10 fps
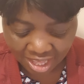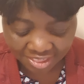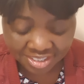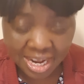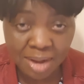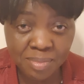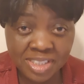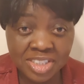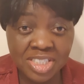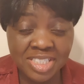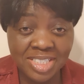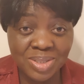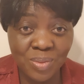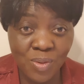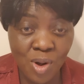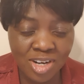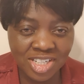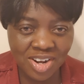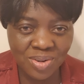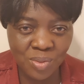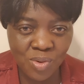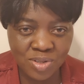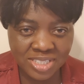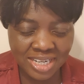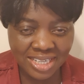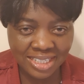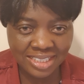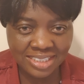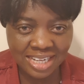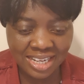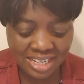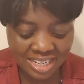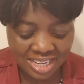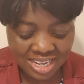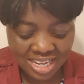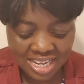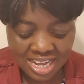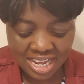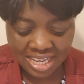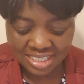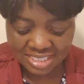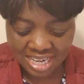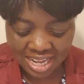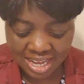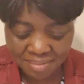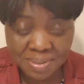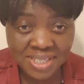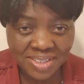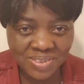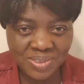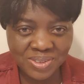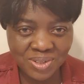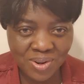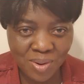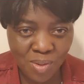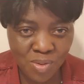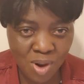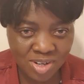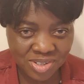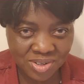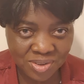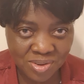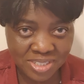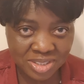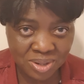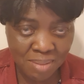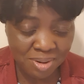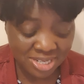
the time when Jesus walked on water and uh, and uh, Peter also walked on water. So I'm going